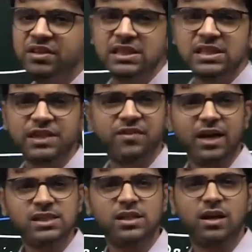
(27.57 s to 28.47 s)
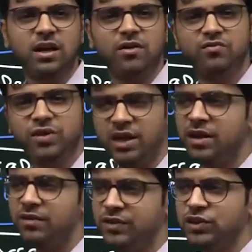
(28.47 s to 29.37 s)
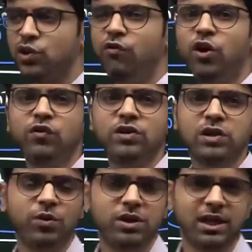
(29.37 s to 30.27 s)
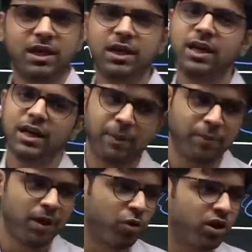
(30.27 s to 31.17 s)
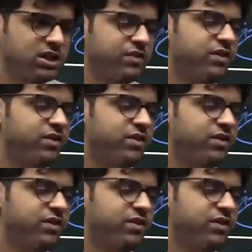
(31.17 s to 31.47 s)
we just revised. We saw what was counter-cyclical capital policy.